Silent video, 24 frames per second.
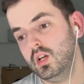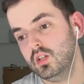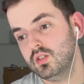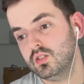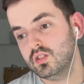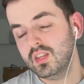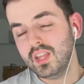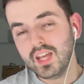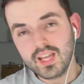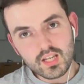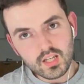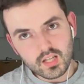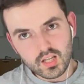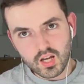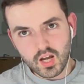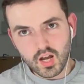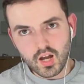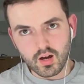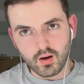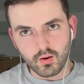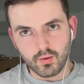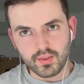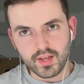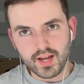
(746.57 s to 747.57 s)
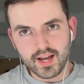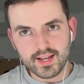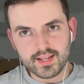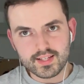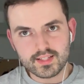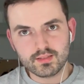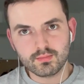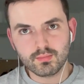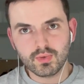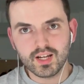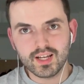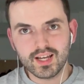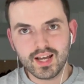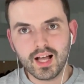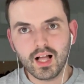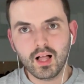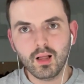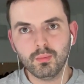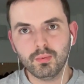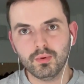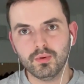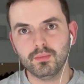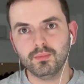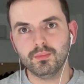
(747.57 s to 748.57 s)
So there you go, that is my
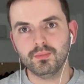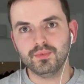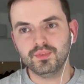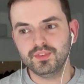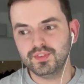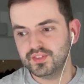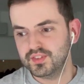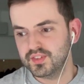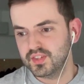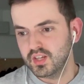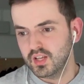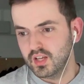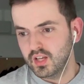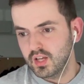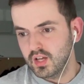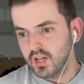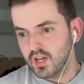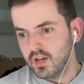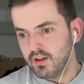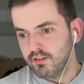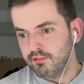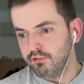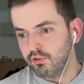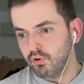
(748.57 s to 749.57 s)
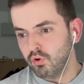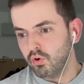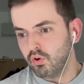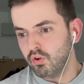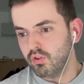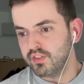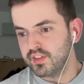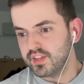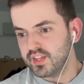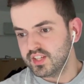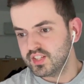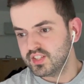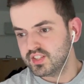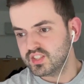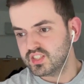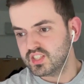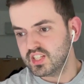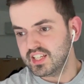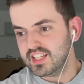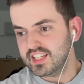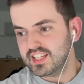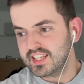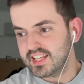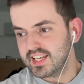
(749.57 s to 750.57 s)
albums for this
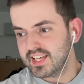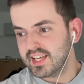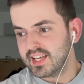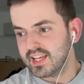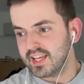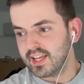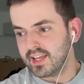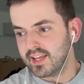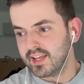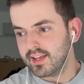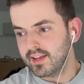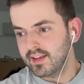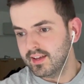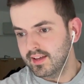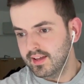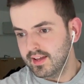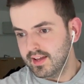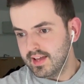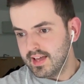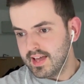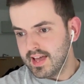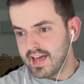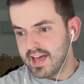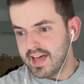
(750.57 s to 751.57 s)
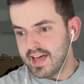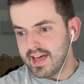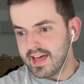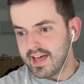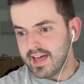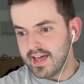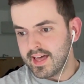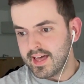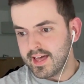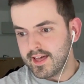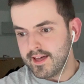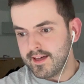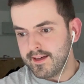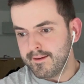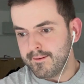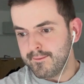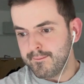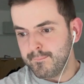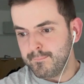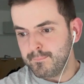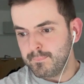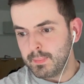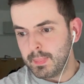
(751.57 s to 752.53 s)
year. I